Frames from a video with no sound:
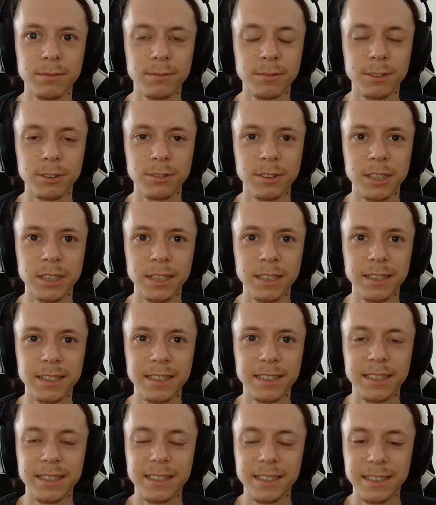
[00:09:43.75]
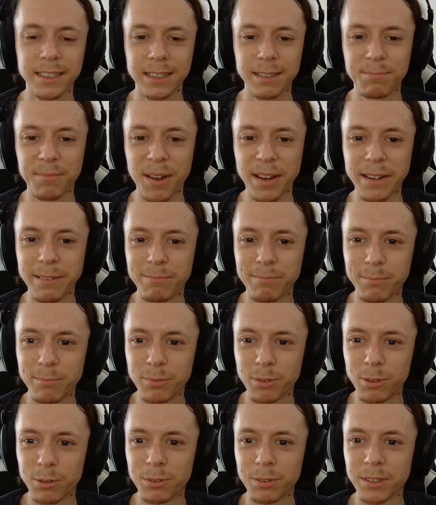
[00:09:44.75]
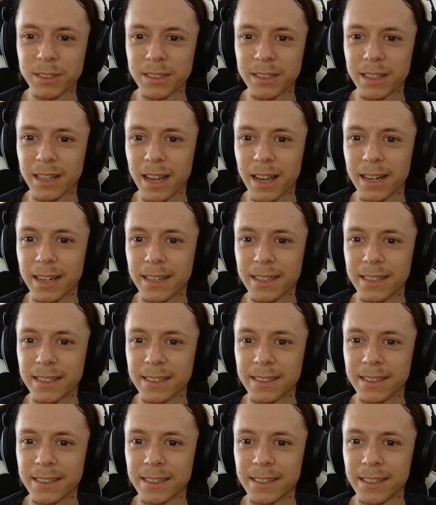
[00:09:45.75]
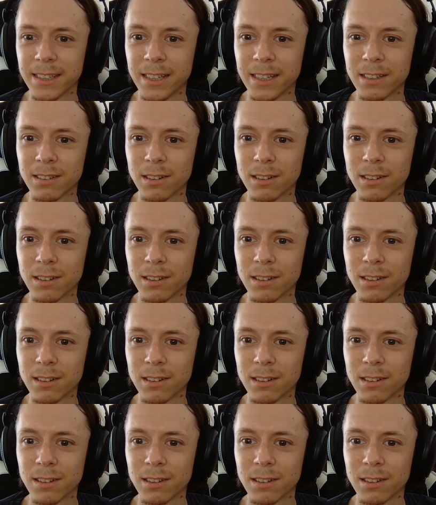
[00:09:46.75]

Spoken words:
15 dB boost, like in the,